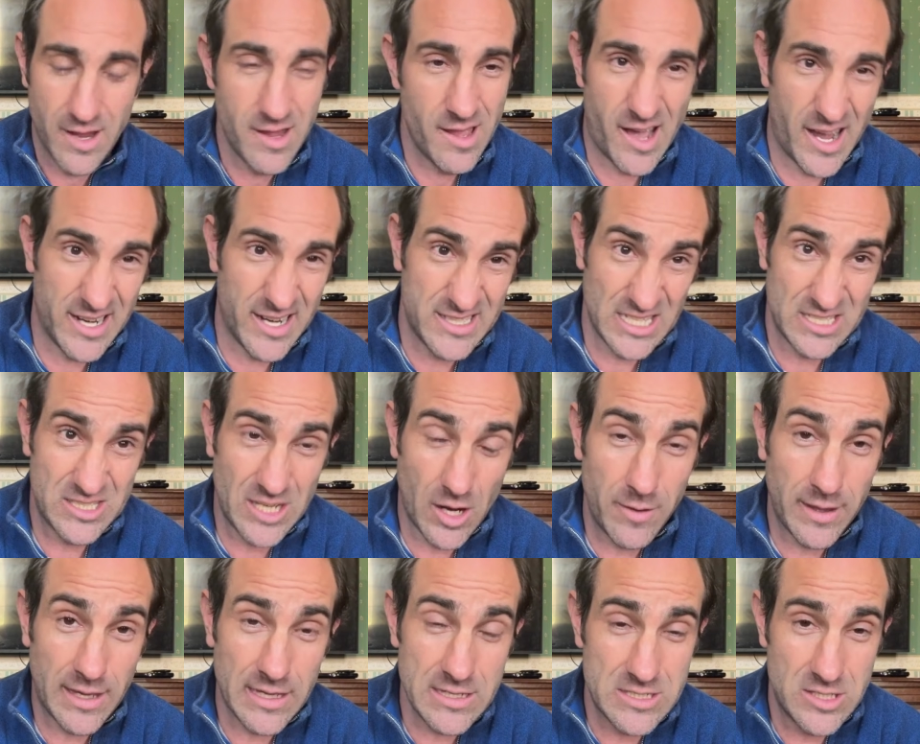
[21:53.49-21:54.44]
I just don't
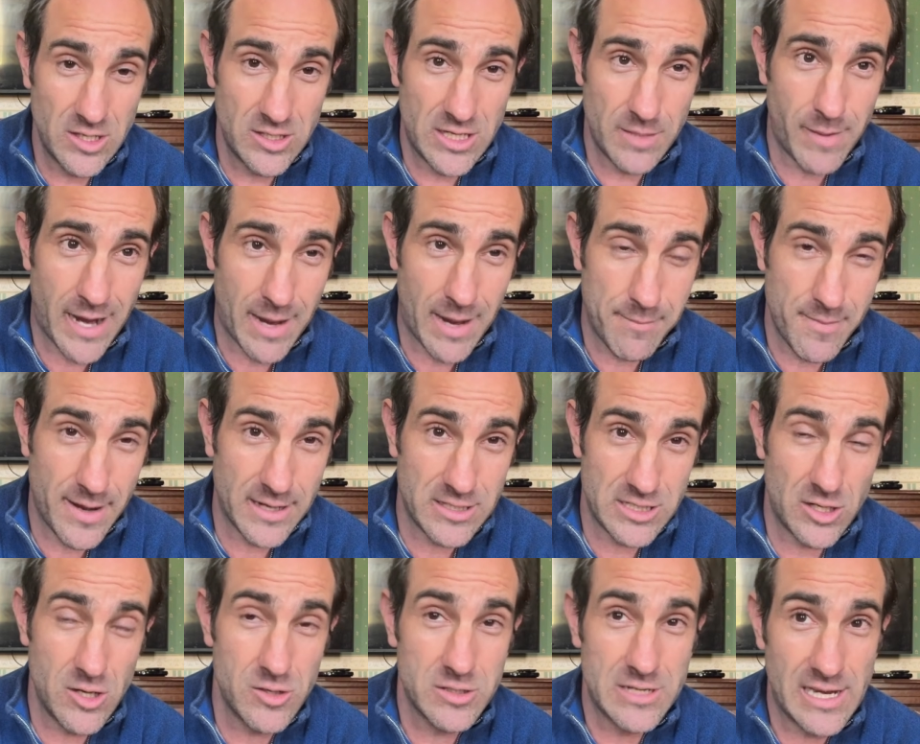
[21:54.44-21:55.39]
think it suited Miami Magic,
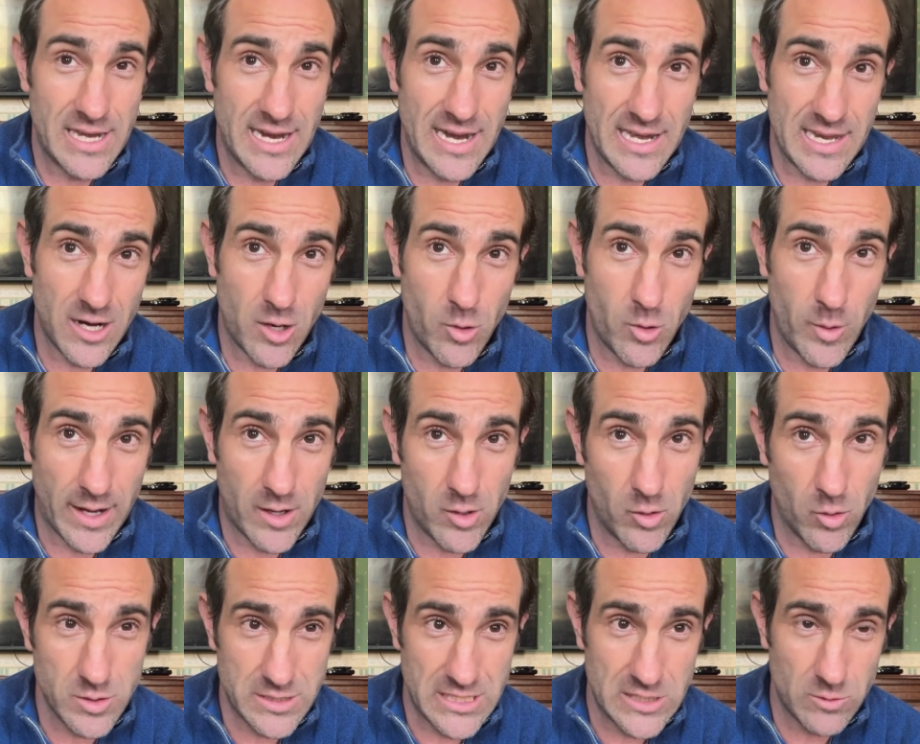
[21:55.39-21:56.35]
who's clearly a quick
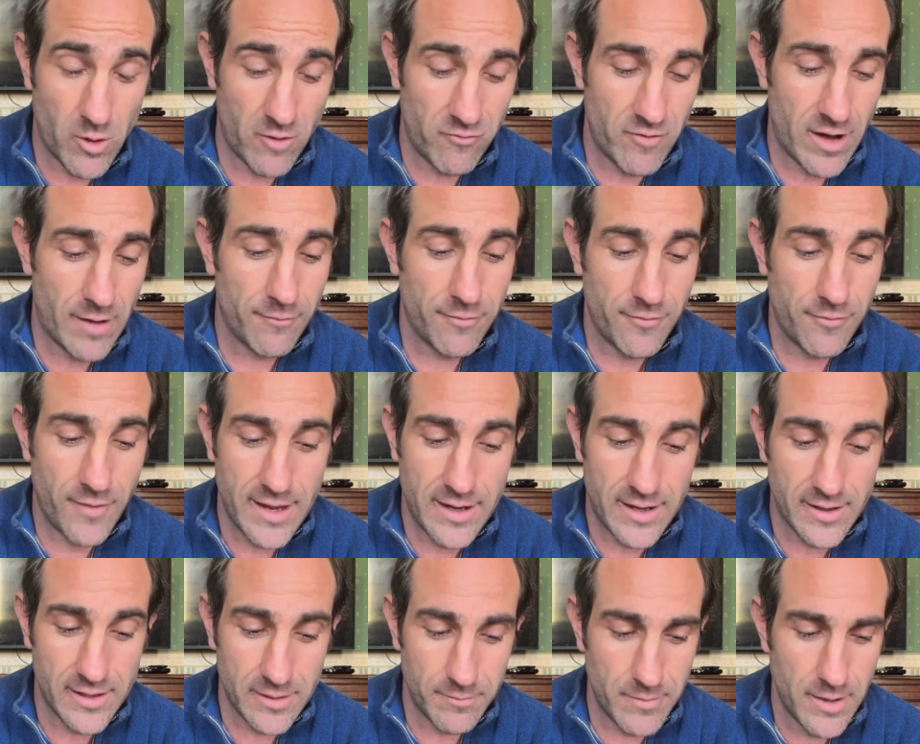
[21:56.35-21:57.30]
horse. He's won round
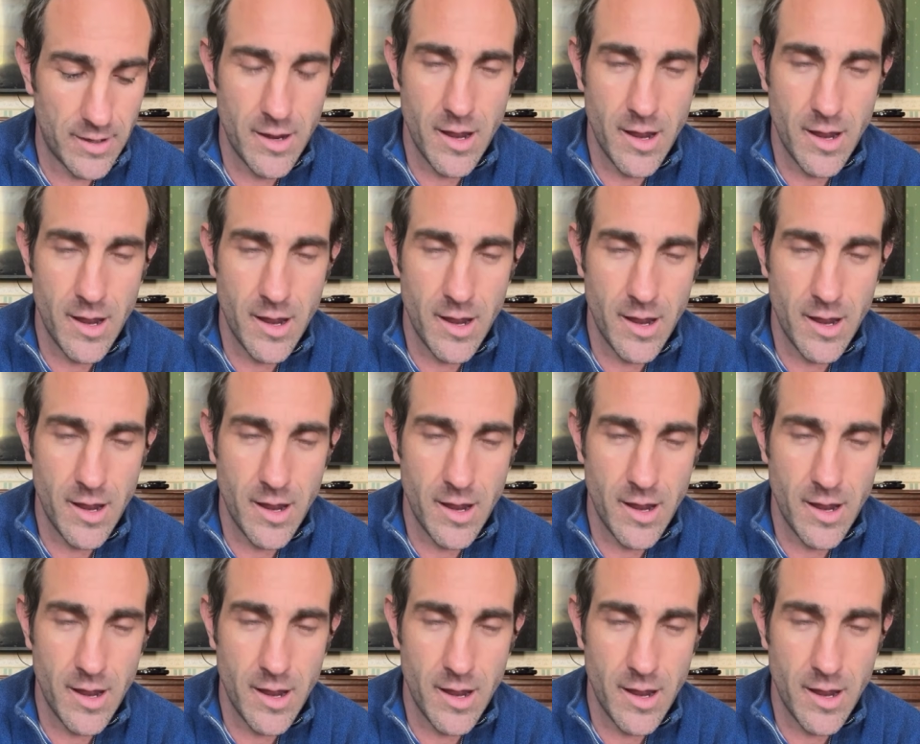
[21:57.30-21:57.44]
Fakenham.